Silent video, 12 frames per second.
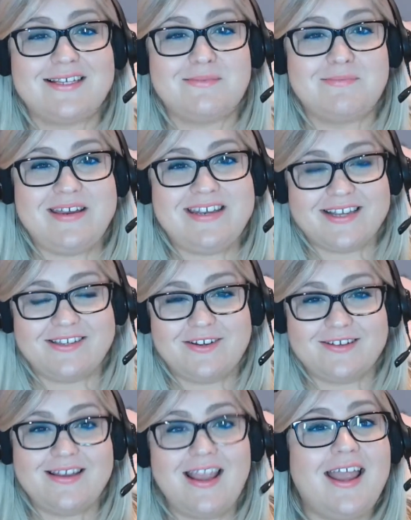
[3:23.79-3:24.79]
at
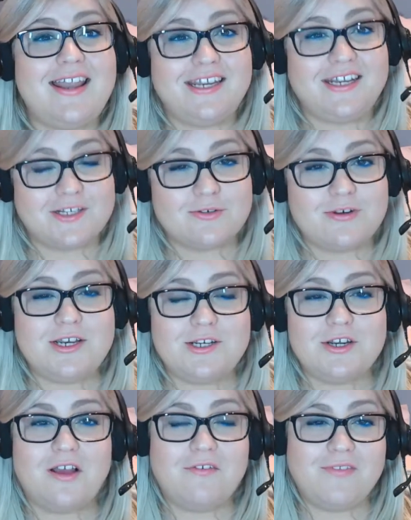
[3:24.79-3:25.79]
speedtest.net and take a
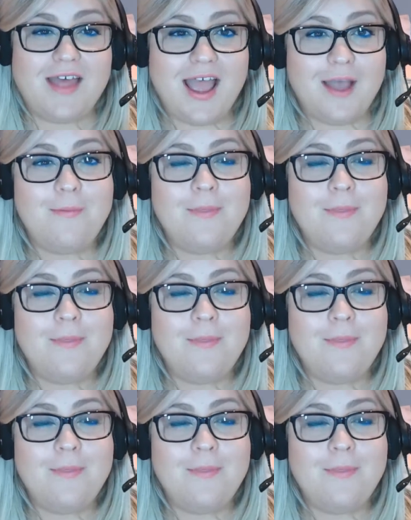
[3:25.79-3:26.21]
screenshot of that.